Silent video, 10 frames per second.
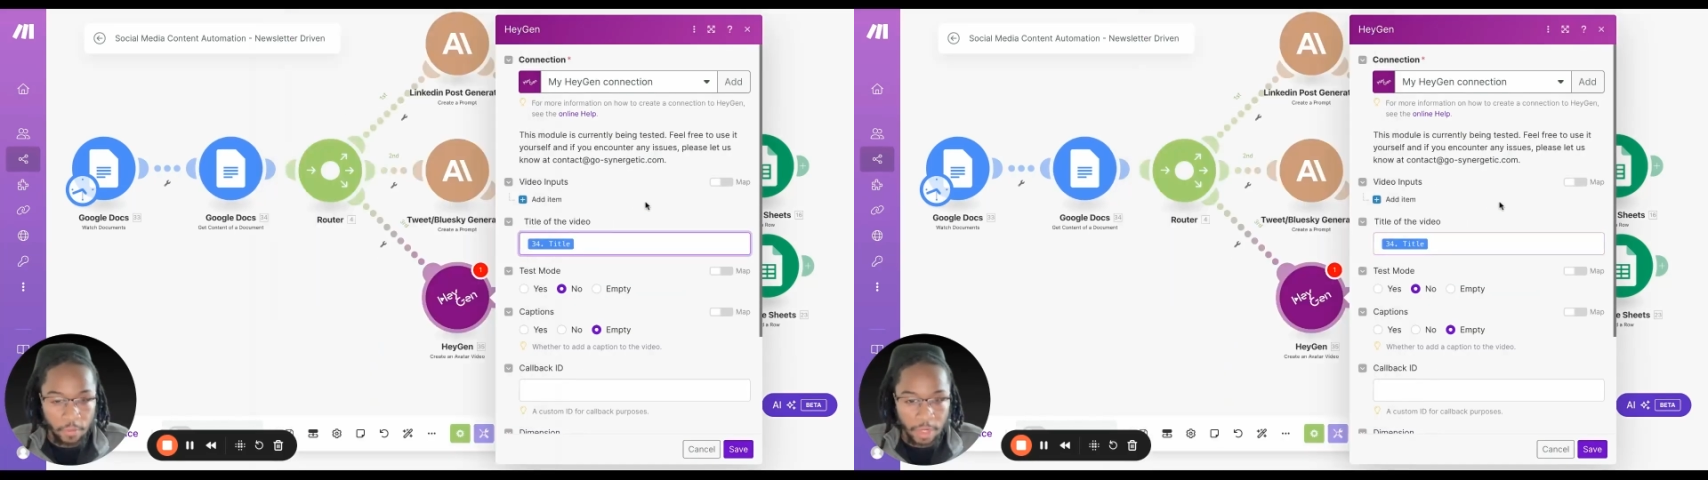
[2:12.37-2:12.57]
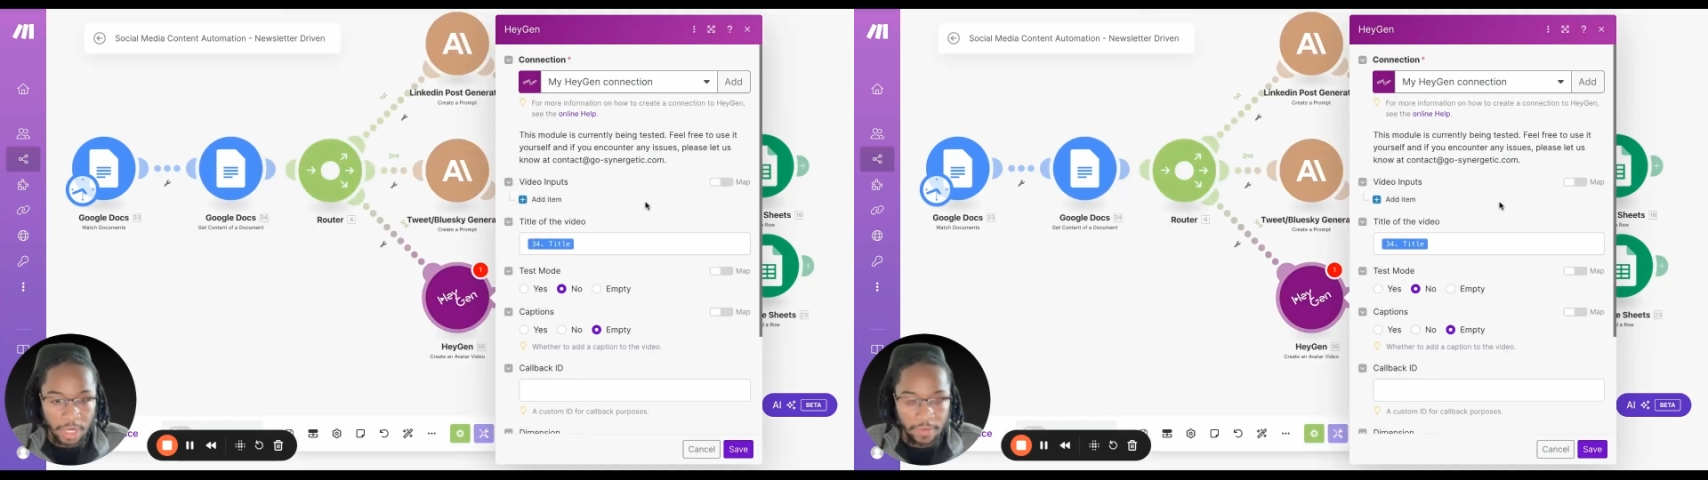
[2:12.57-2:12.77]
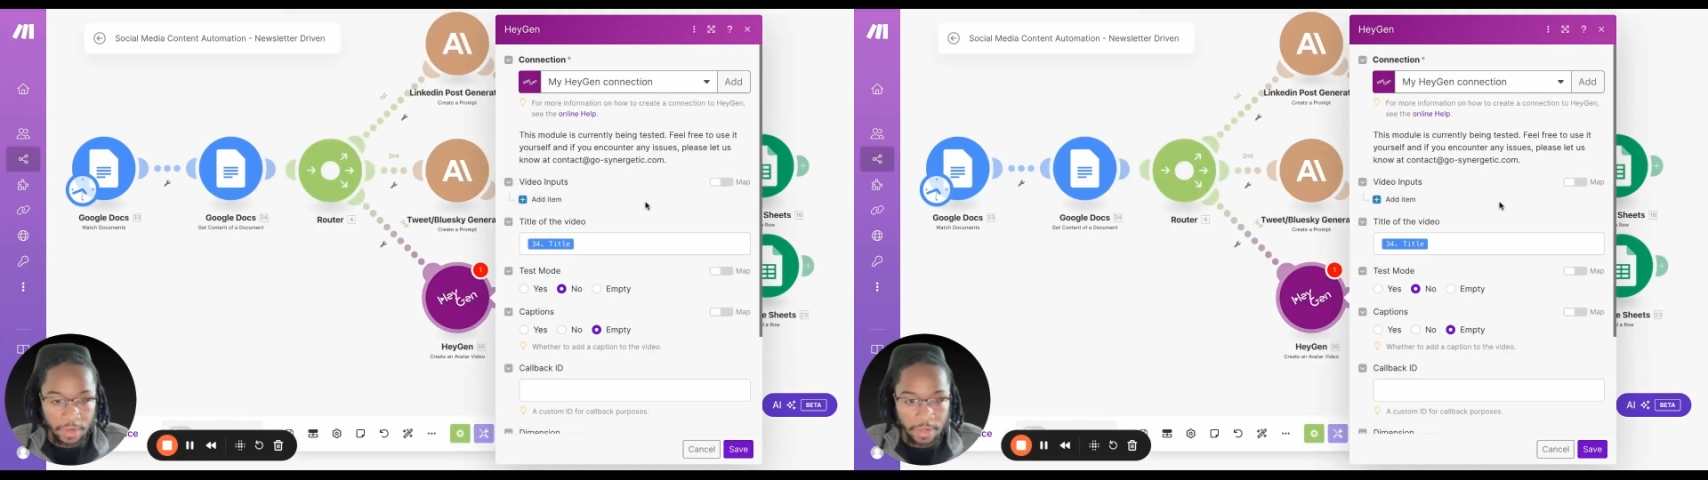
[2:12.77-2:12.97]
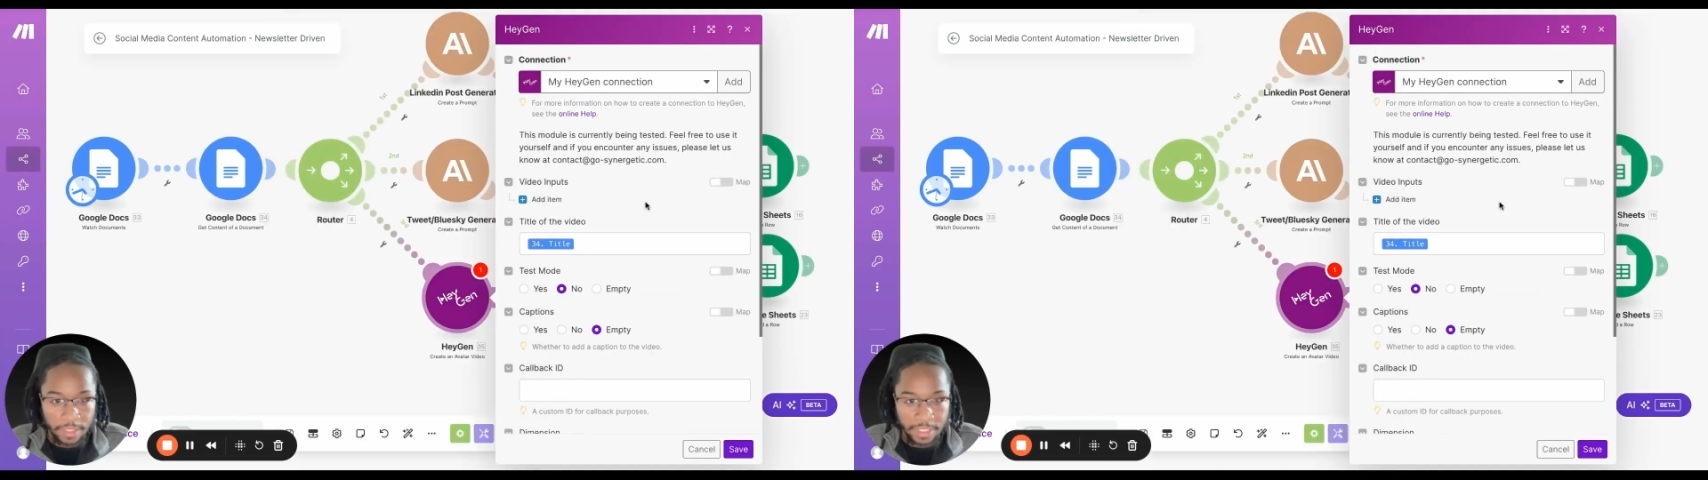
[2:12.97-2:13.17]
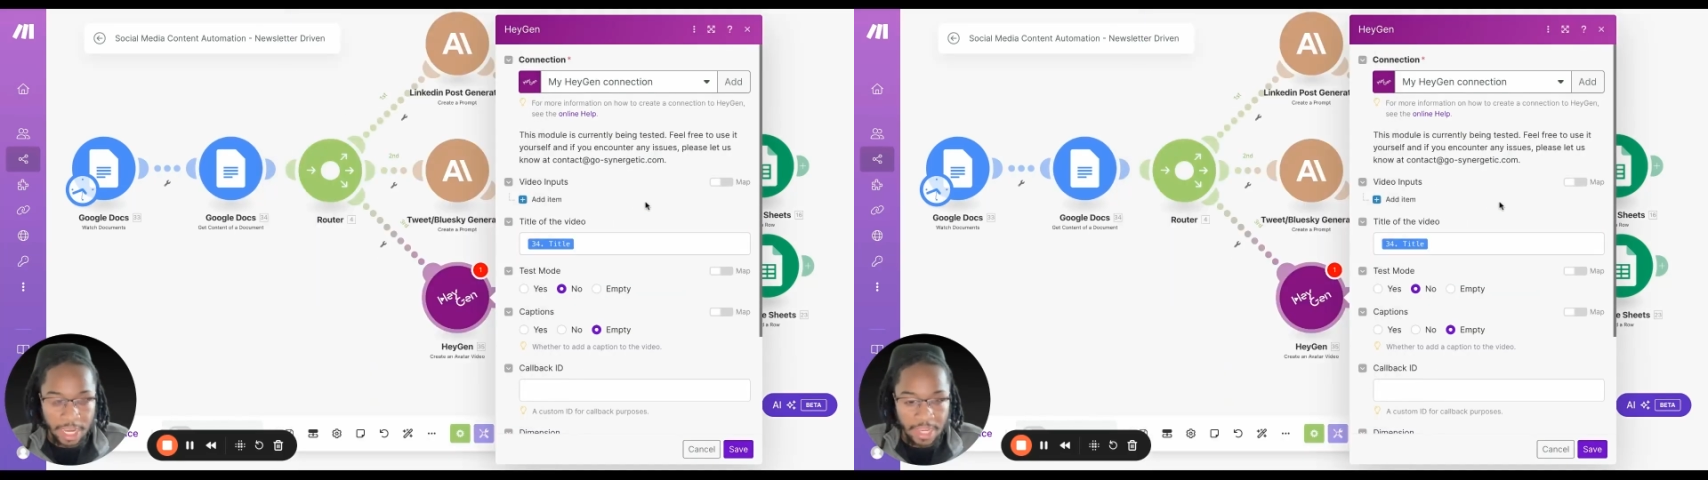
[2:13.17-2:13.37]
whatever
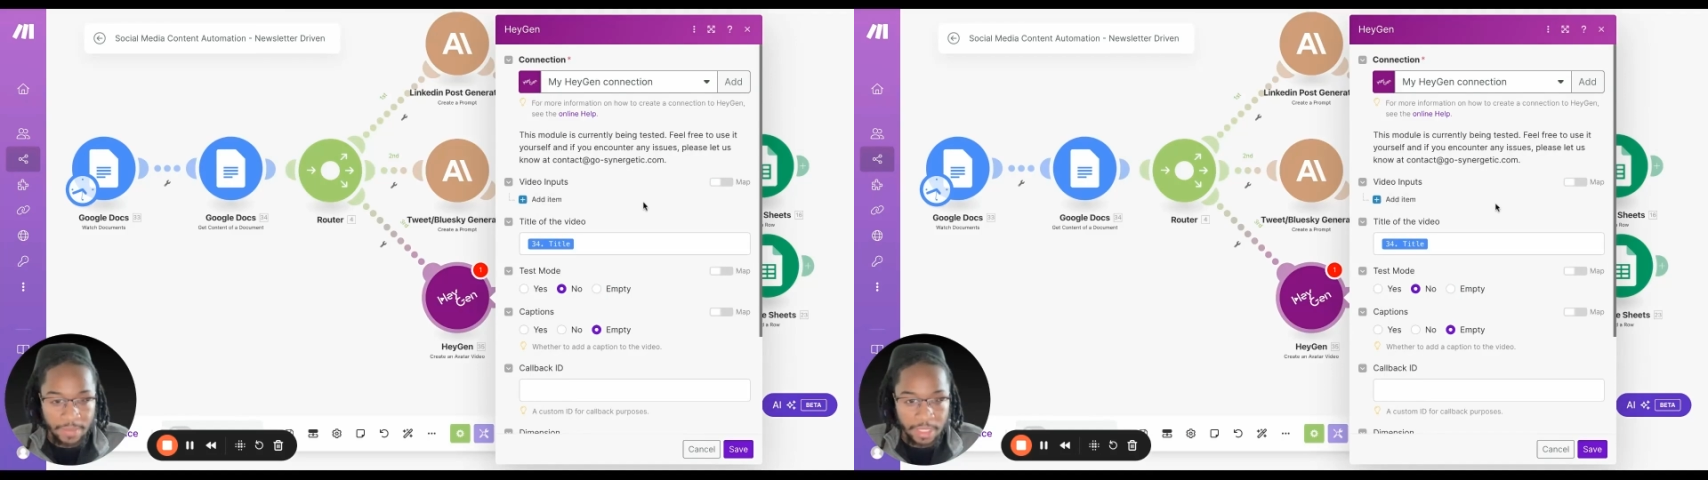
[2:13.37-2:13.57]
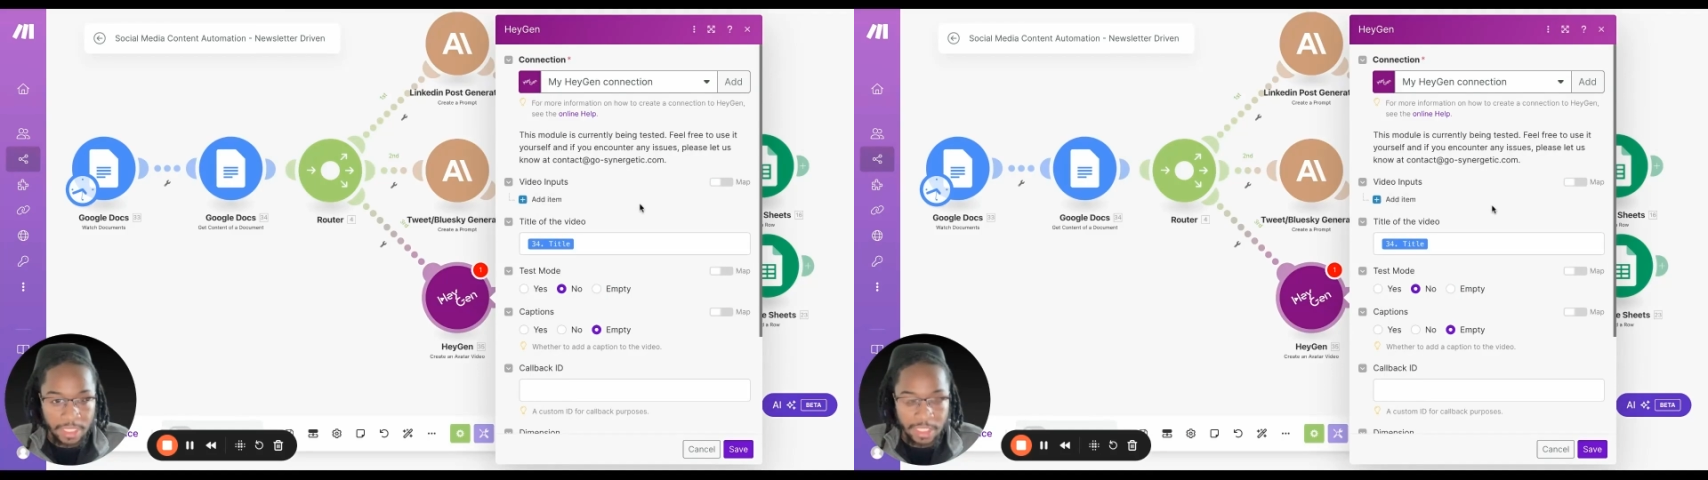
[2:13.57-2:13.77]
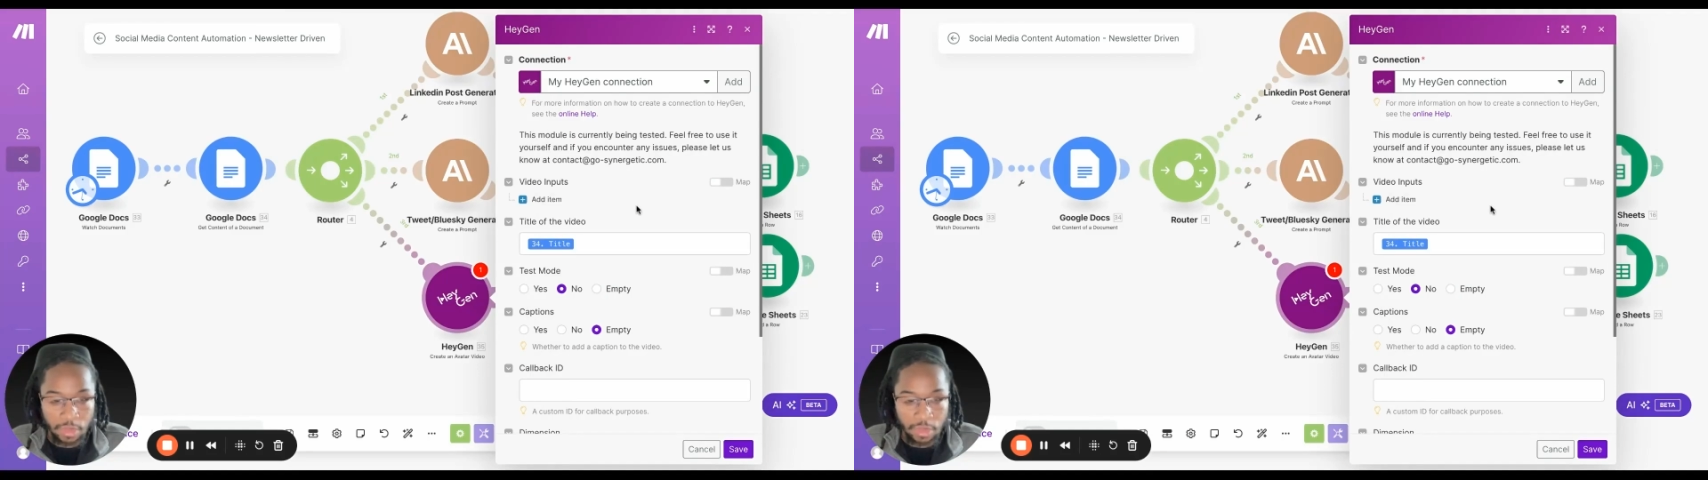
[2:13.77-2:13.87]
the document is.